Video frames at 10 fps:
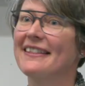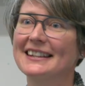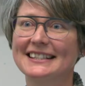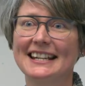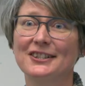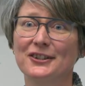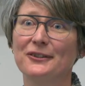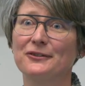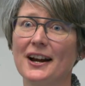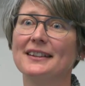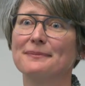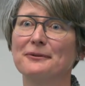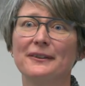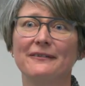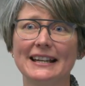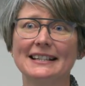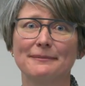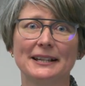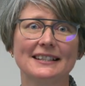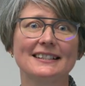at the centre of transport
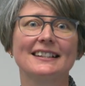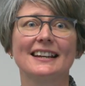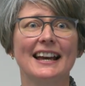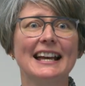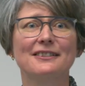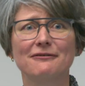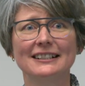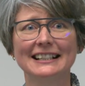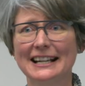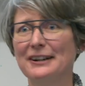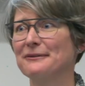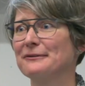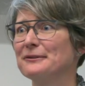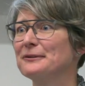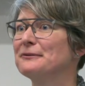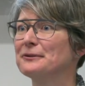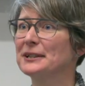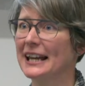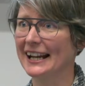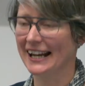investments is really helpful for
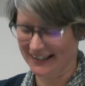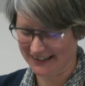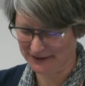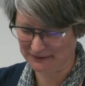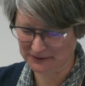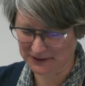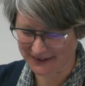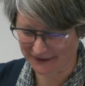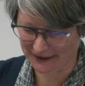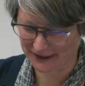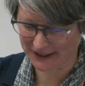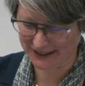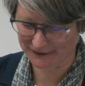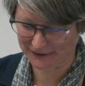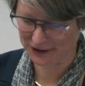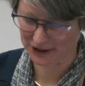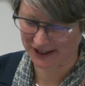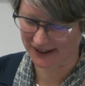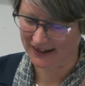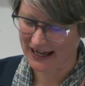getting us towards a flourishing
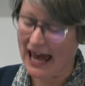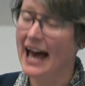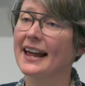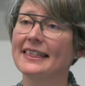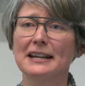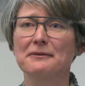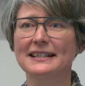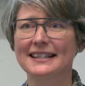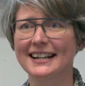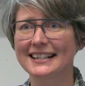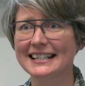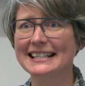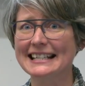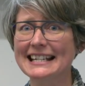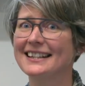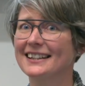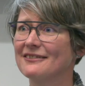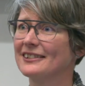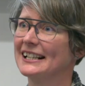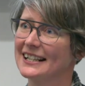future. And I think we're starting to see this
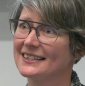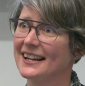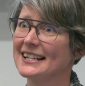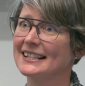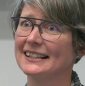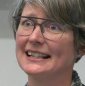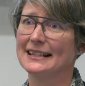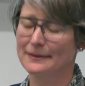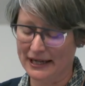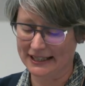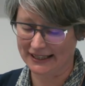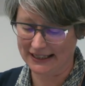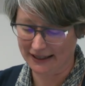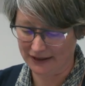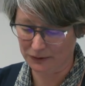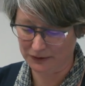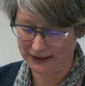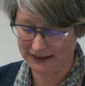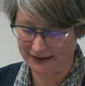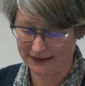really excitingly, especially in
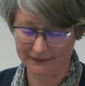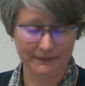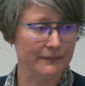Auckland.